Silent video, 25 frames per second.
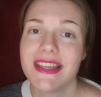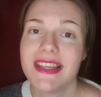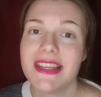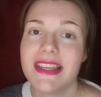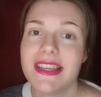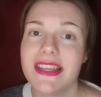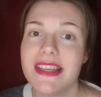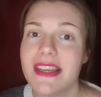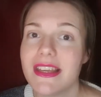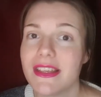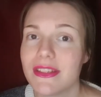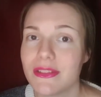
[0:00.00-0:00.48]

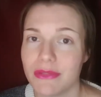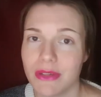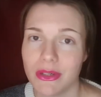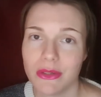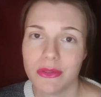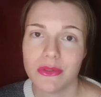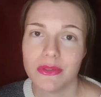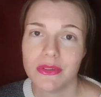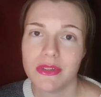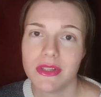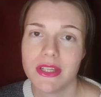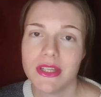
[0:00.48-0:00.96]
Yes,
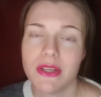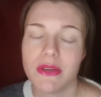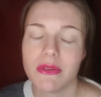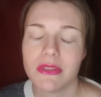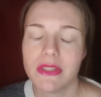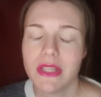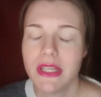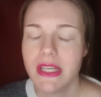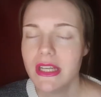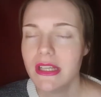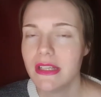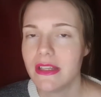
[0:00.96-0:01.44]
Raoul, your
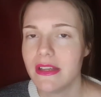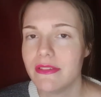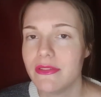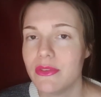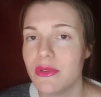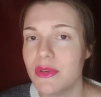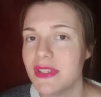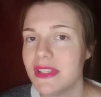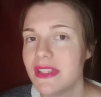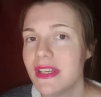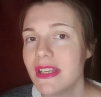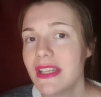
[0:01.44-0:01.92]
lady love,
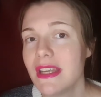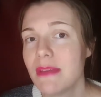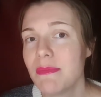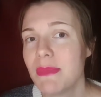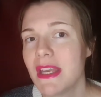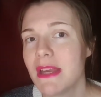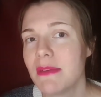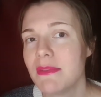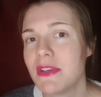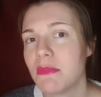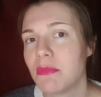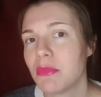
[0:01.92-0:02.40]
who has not yet
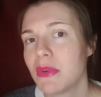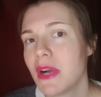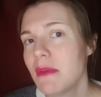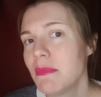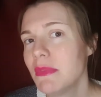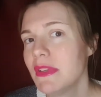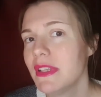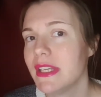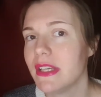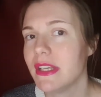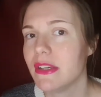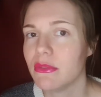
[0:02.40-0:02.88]
begun to
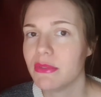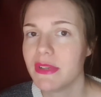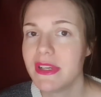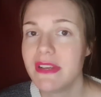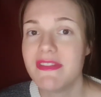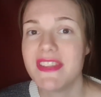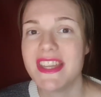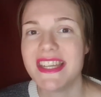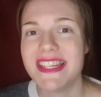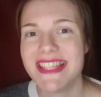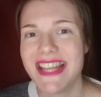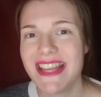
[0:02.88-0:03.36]
properly
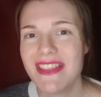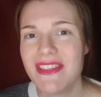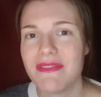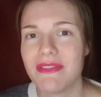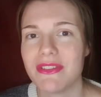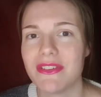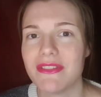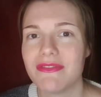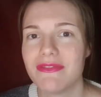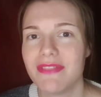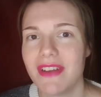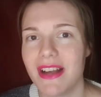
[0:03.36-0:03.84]
grieve the death of
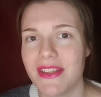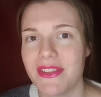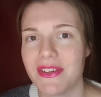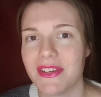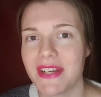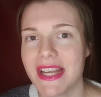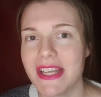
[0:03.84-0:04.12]
her father,